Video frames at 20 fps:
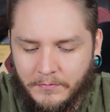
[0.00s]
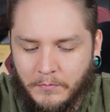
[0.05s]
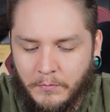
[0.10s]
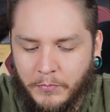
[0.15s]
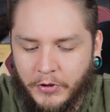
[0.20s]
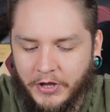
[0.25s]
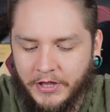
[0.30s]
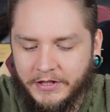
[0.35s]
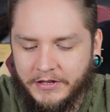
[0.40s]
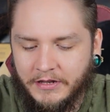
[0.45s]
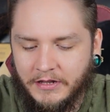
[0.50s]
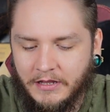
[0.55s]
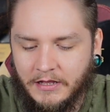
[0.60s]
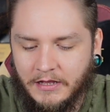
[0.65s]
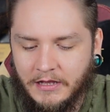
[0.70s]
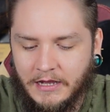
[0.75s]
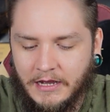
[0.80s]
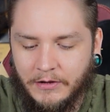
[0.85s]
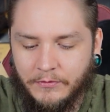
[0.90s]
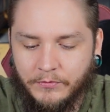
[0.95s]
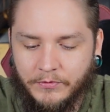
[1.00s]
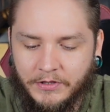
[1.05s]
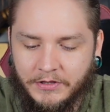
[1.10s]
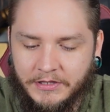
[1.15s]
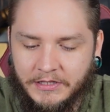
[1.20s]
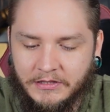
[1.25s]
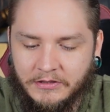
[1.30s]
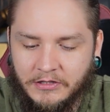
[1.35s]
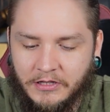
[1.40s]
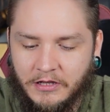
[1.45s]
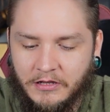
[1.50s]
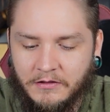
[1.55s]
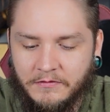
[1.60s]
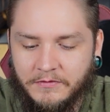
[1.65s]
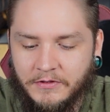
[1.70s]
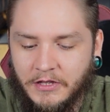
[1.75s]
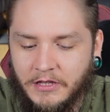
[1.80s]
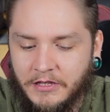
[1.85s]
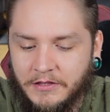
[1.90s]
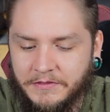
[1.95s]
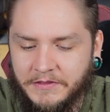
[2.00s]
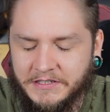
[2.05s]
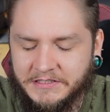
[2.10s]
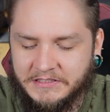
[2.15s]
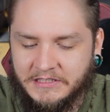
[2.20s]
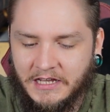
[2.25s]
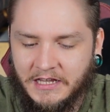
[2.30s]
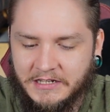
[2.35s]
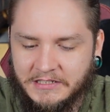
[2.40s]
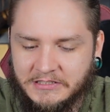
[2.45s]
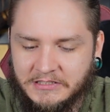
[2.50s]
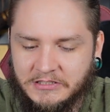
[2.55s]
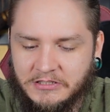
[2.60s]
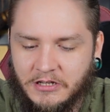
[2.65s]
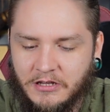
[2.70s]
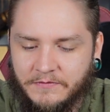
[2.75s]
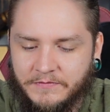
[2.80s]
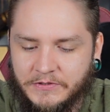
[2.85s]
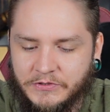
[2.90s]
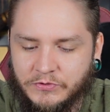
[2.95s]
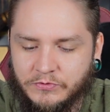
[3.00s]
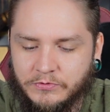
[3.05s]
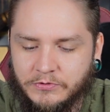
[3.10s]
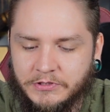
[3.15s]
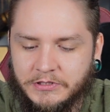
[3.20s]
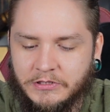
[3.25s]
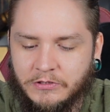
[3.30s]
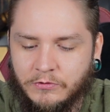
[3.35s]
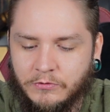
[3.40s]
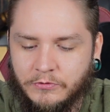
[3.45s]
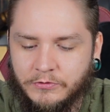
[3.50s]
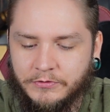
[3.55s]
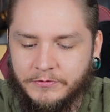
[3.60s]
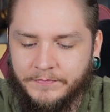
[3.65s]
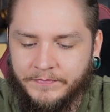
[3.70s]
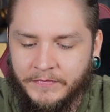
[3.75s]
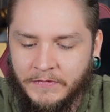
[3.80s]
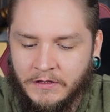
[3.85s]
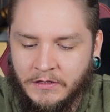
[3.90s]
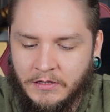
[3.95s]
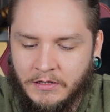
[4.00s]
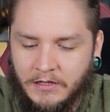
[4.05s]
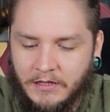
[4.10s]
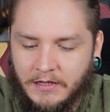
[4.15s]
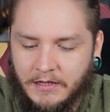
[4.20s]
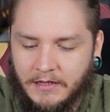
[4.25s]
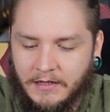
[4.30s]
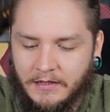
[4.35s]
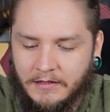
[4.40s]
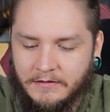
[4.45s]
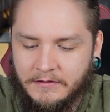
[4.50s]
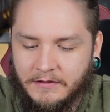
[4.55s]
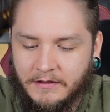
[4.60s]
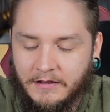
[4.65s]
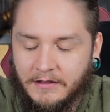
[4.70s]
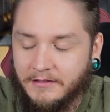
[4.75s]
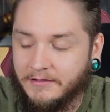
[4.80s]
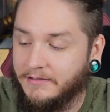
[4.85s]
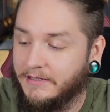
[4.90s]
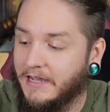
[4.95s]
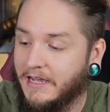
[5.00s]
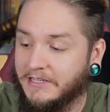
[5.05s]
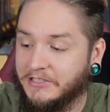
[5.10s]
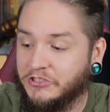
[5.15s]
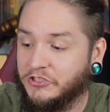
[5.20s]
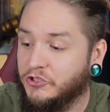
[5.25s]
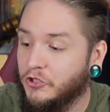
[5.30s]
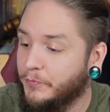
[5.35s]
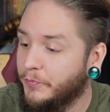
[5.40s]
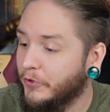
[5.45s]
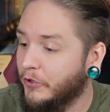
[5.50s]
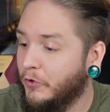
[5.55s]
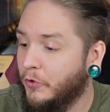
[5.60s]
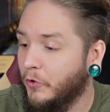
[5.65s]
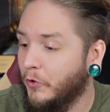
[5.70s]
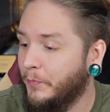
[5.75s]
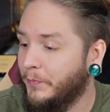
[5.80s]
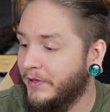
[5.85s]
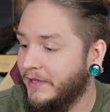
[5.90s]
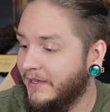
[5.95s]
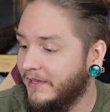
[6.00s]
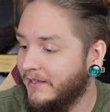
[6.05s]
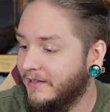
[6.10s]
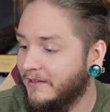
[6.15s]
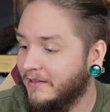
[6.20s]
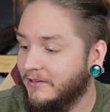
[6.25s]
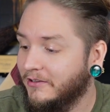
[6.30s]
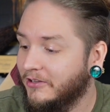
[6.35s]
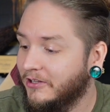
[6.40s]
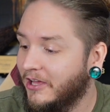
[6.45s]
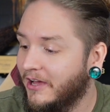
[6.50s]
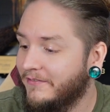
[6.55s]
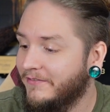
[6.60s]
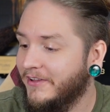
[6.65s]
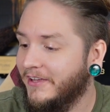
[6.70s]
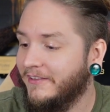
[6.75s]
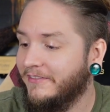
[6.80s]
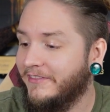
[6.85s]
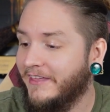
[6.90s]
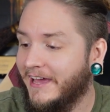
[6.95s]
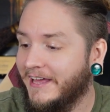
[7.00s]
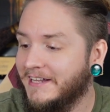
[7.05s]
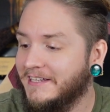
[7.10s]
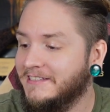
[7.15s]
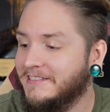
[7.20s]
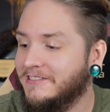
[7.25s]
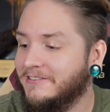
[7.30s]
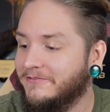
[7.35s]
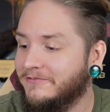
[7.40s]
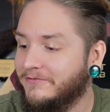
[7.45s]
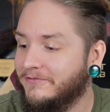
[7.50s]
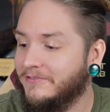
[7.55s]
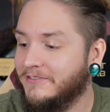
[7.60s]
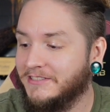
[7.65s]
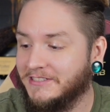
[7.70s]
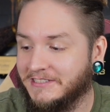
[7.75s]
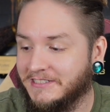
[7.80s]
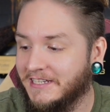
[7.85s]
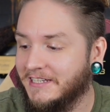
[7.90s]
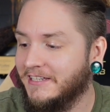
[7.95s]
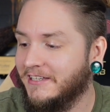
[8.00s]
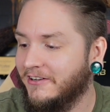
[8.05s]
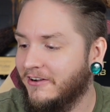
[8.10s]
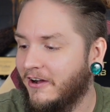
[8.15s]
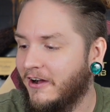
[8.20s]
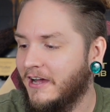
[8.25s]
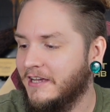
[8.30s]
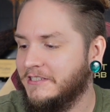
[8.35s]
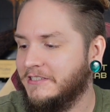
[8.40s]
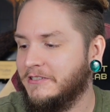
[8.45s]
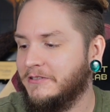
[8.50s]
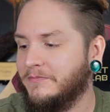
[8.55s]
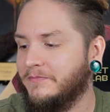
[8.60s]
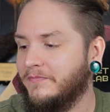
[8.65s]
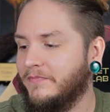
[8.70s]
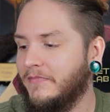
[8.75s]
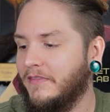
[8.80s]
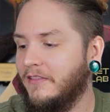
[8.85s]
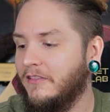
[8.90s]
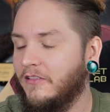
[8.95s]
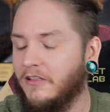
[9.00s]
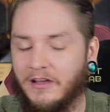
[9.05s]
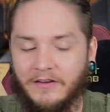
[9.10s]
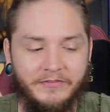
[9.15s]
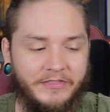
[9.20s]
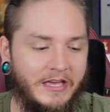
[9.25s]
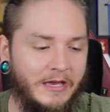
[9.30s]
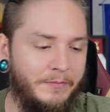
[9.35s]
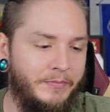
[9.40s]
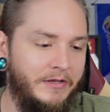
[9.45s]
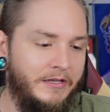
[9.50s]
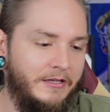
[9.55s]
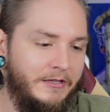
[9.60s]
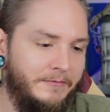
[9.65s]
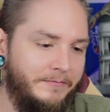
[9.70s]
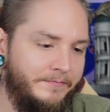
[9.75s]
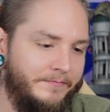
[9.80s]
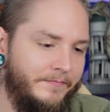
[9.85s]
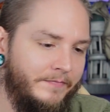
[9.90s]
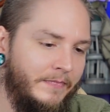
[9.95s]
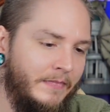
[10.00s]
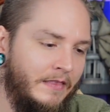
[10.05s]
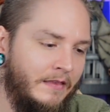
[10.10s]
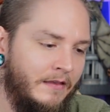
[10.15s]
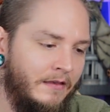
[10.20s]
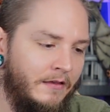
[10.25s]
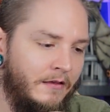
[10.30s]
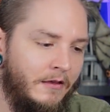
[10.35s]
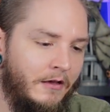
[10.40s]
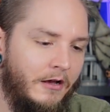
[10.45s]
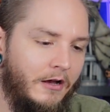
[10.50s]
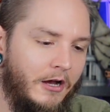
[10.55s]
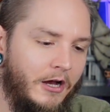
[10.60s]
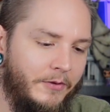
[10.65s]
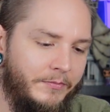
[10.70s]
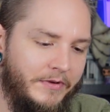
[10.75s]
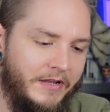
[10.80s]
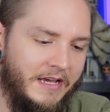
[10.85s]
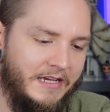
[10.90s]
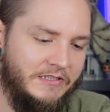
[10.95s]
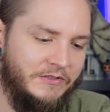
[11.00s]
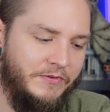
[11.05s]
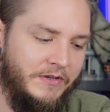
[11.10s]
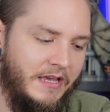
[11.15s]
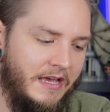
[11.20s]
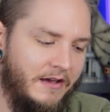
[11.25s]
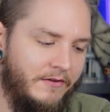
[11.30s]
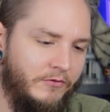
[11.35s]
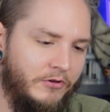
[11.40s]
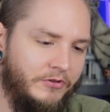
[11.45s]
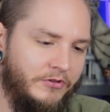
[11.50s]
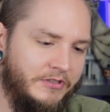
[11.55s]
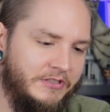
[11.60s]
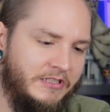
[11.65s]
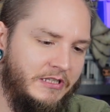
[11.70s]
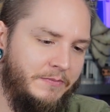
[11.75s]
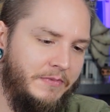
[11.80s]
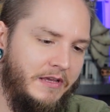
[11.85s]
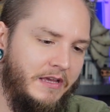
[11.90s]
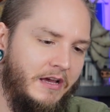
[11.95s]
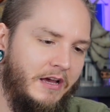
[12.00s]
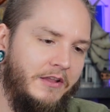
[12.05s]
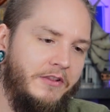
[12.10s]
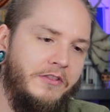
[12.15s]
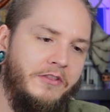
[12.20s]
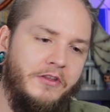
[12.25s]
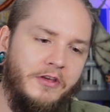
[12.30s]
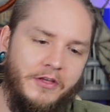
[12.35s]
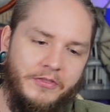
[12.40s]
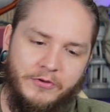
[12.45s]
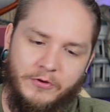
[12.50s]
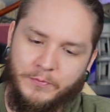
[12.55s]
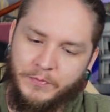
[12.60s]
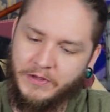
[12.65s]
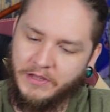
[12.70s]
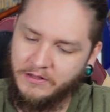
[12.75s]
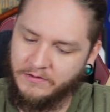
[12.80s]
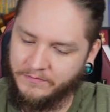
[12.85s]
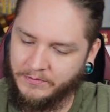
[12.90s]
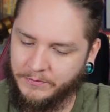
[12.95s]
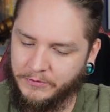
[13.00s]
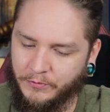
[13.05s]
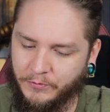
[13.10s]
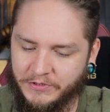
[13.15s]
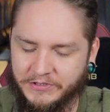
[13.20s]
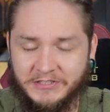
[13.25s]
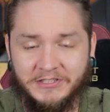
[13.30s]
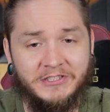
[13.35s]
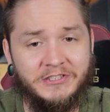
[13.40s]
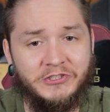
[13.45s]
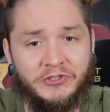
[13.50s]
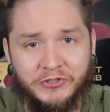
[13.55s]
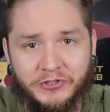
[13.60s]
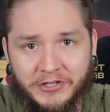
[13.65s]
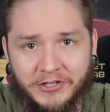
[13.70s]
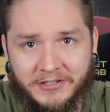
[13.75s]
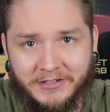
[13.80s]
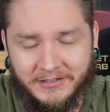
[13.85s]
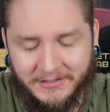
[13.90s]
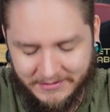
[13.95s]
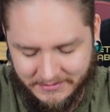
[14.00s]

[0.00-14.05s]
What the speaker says: But I really love this kind of stuff. It's really cool. And yeah, super cool pen. Love it. That is stinking awesome. Love that pen. Up next we have what looks to be another pen from the Wizarding Trunk.